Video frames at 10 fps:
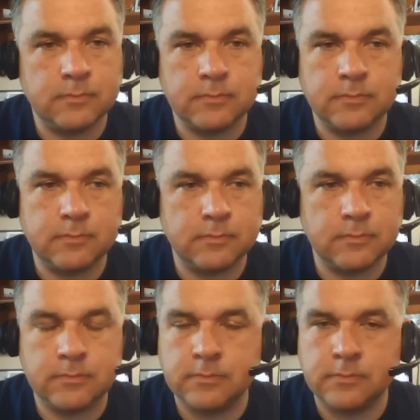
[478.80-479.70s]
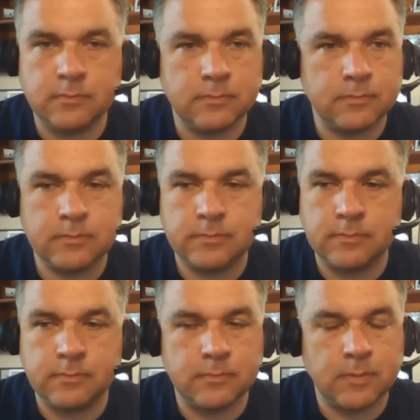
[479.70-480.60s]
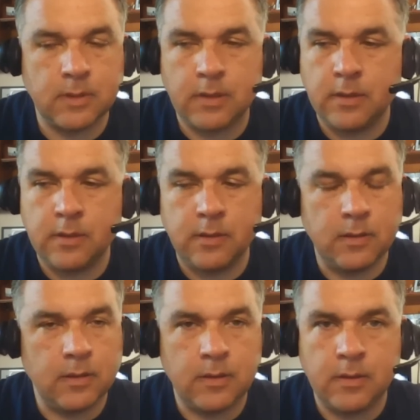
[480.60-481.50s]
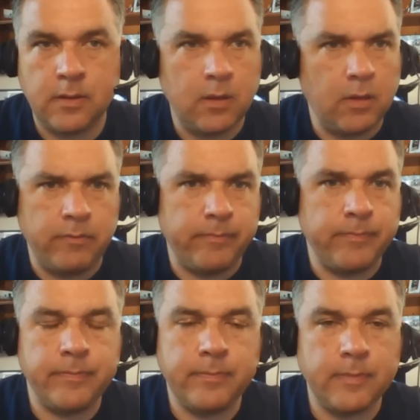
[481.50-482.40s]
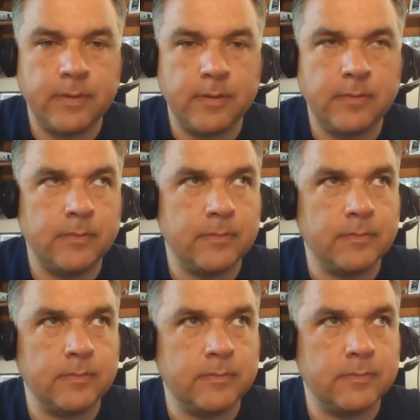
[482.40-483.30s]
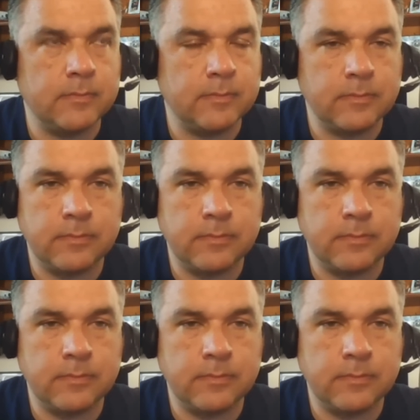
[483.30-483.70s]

(silent)